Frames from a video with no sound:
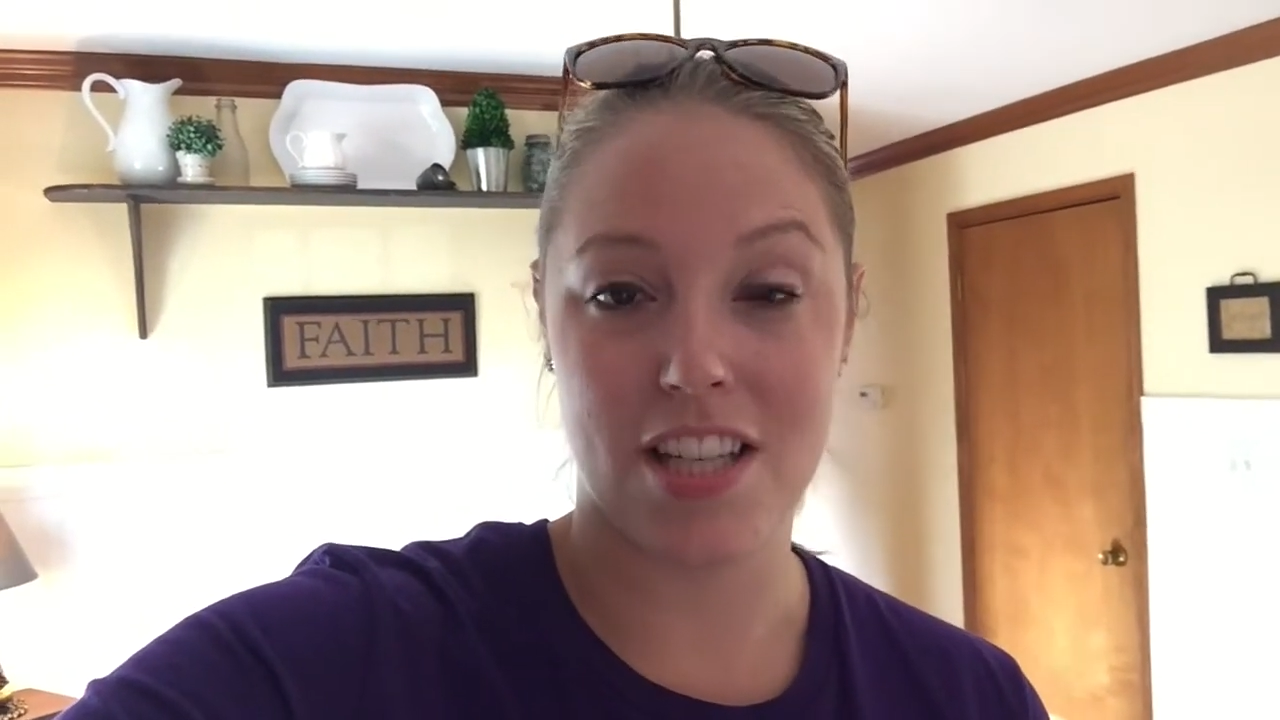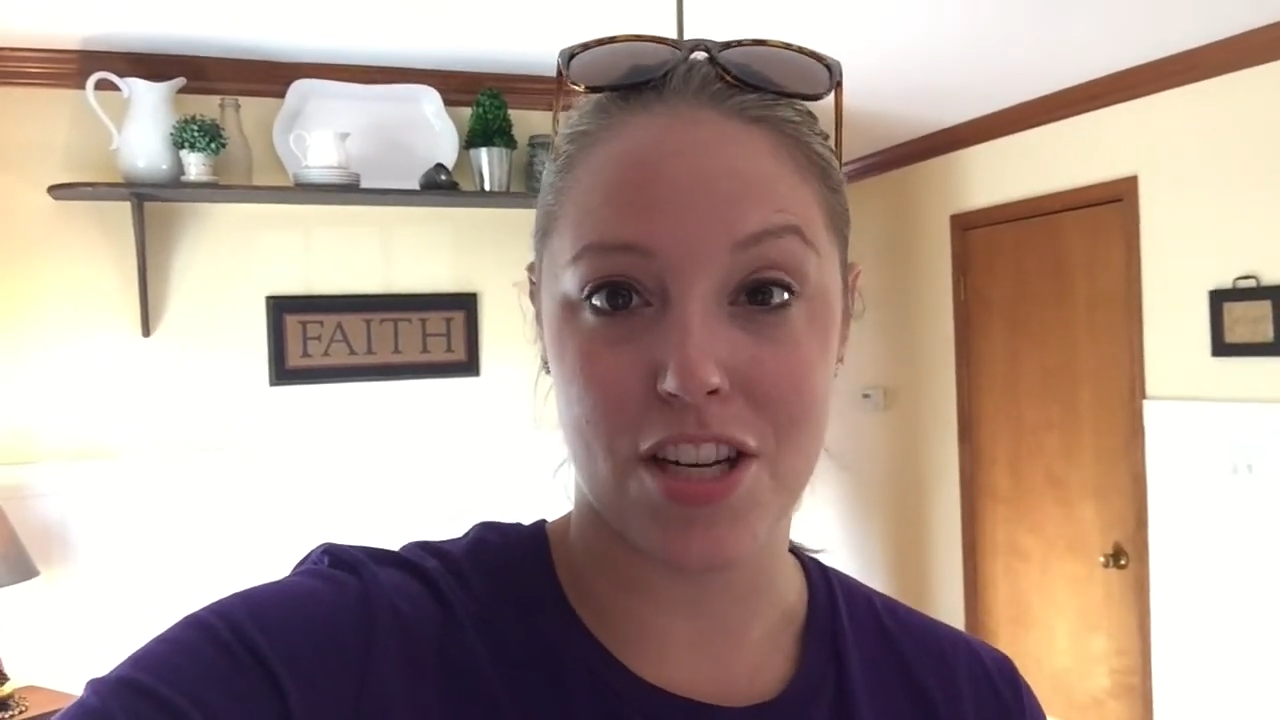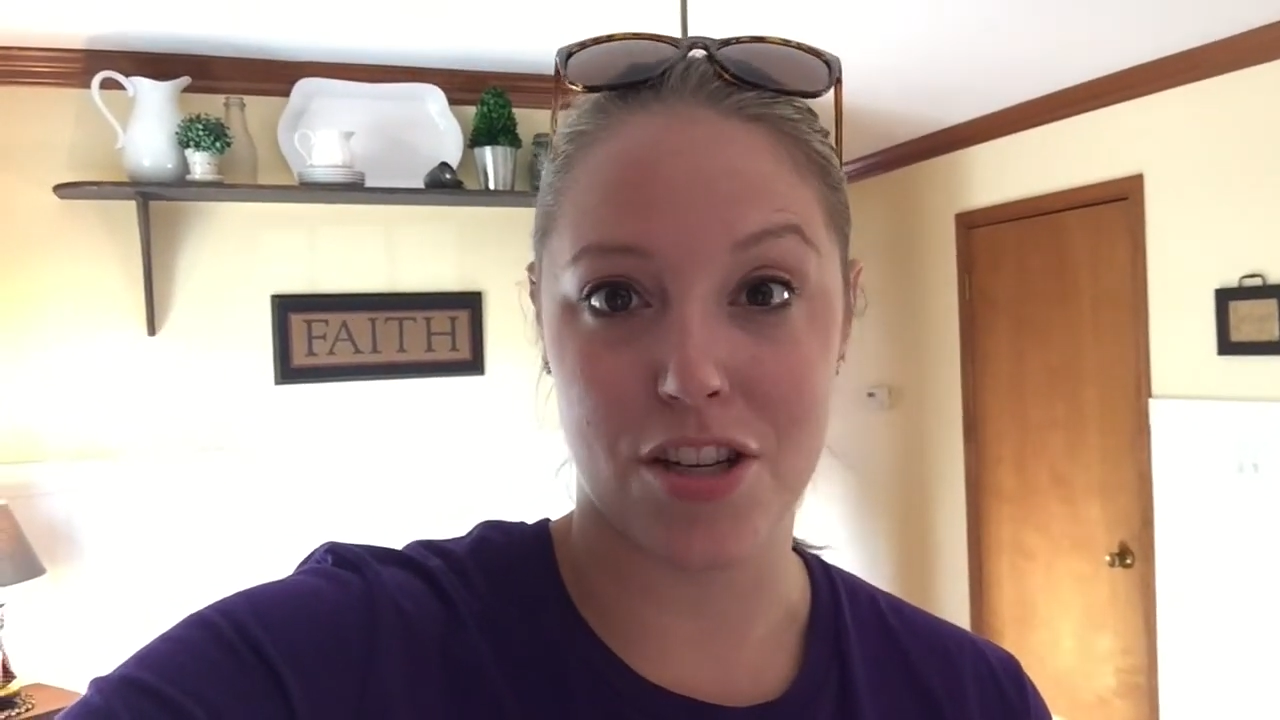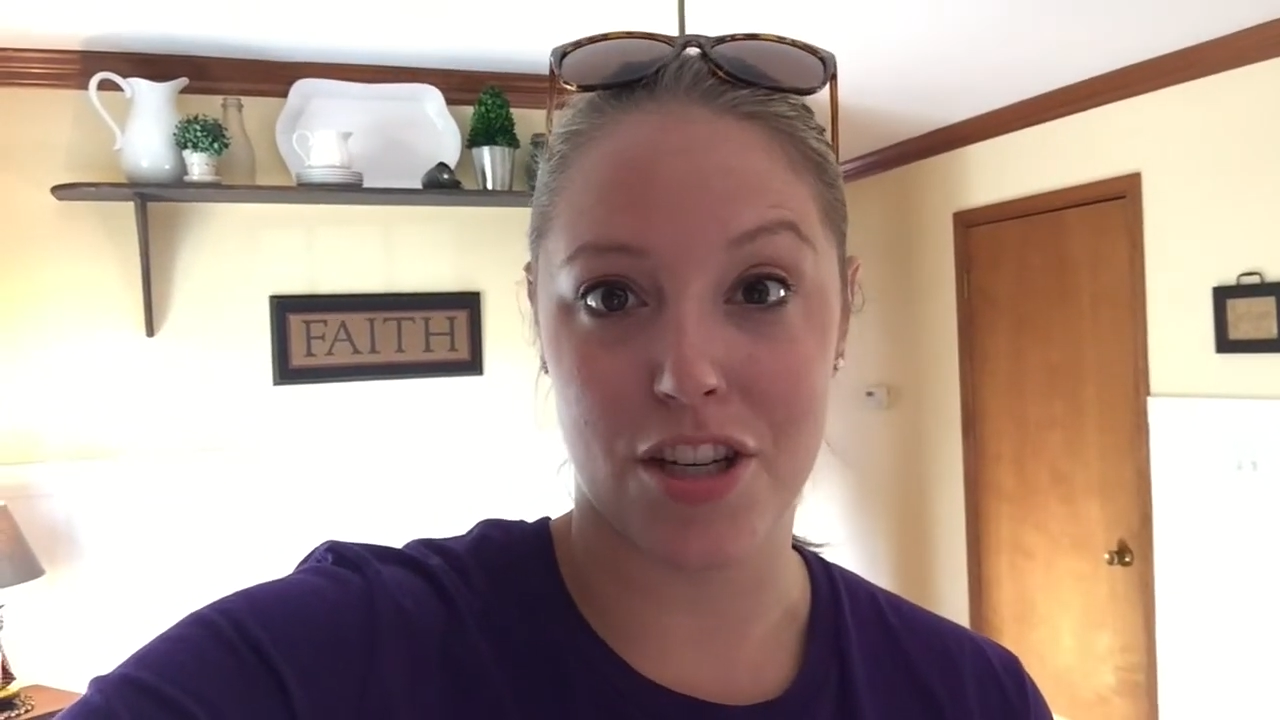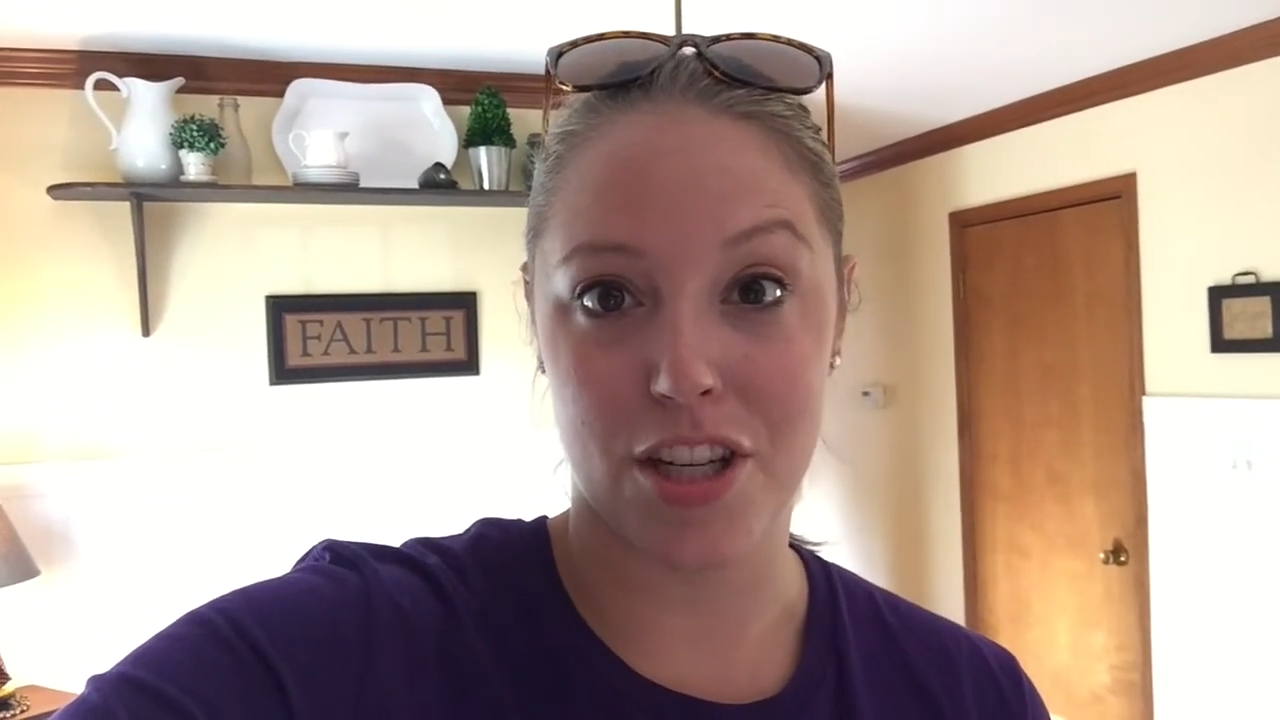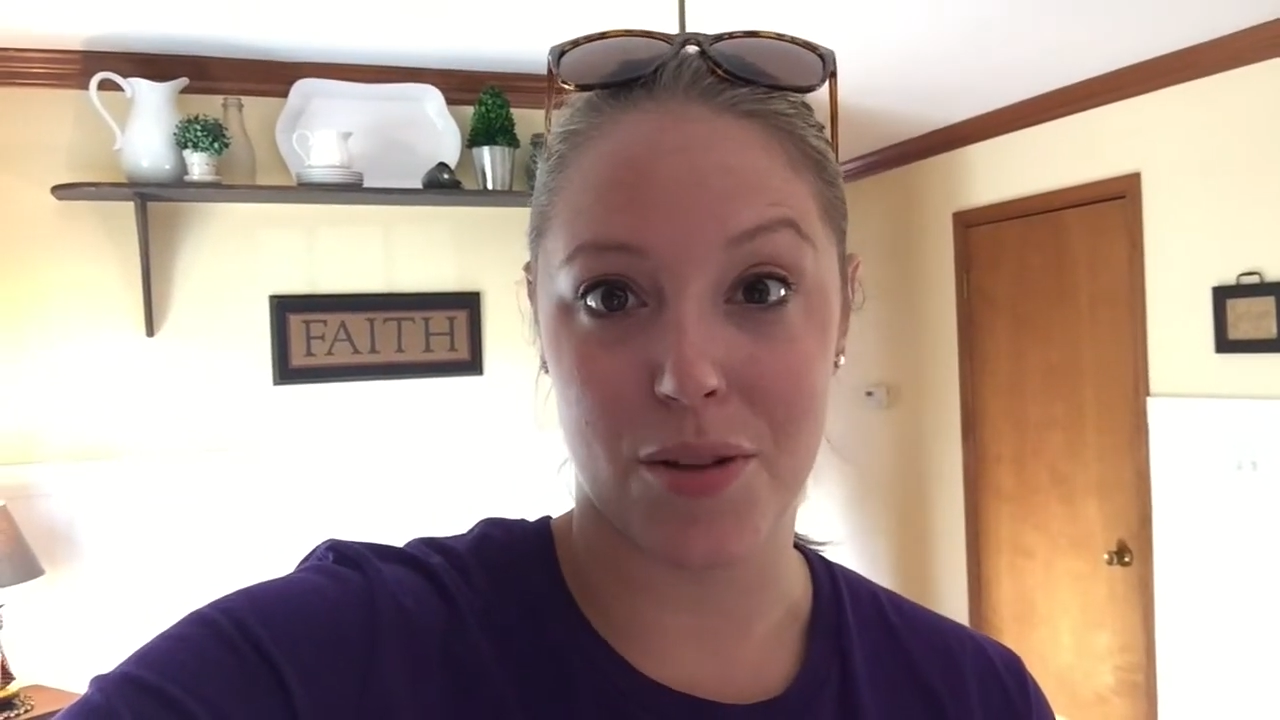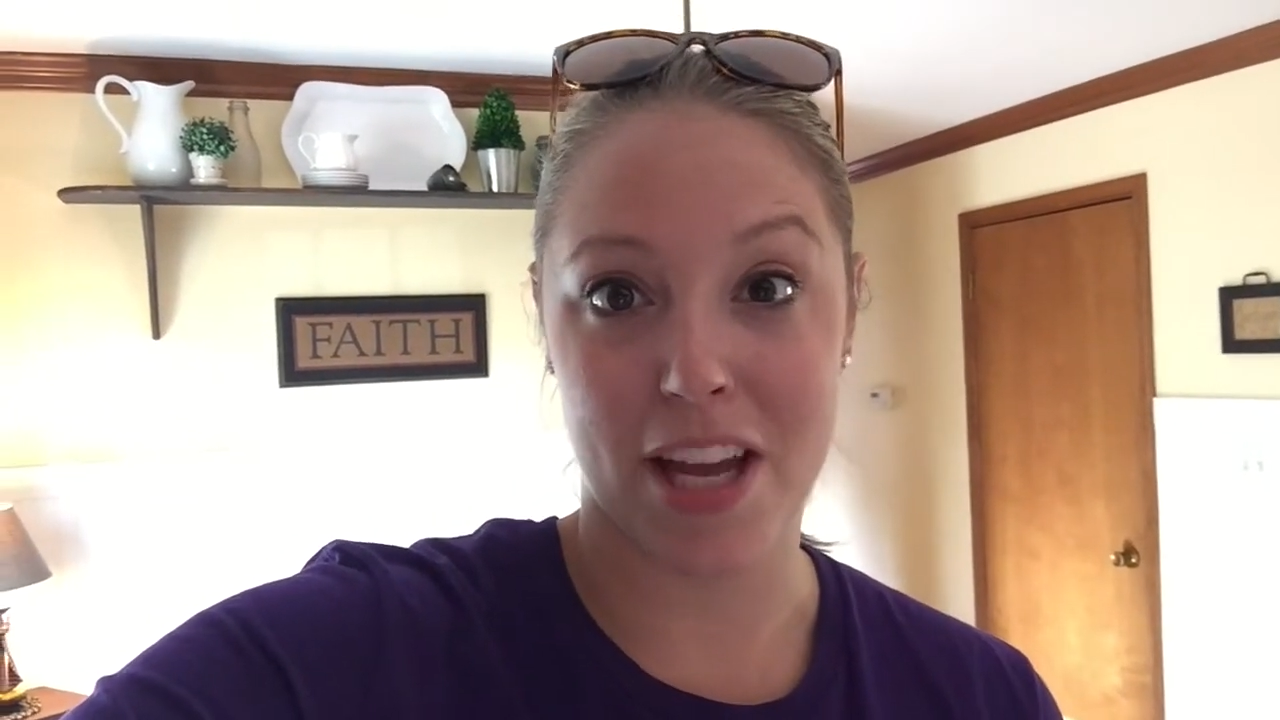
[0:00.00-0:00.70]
t-shirt you